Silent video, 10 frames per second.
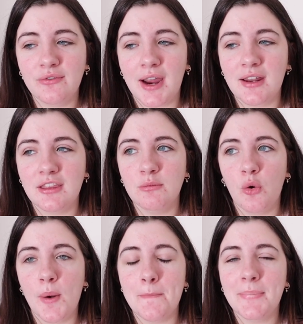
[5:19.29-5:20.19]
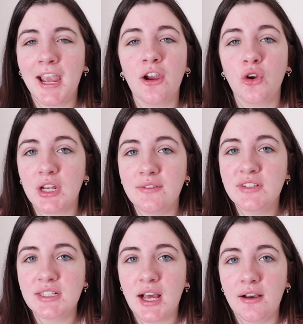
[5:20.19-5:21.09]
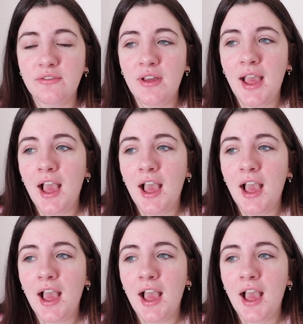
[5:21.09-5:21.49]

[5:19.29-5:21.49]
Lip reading: finding the more imperative stuff.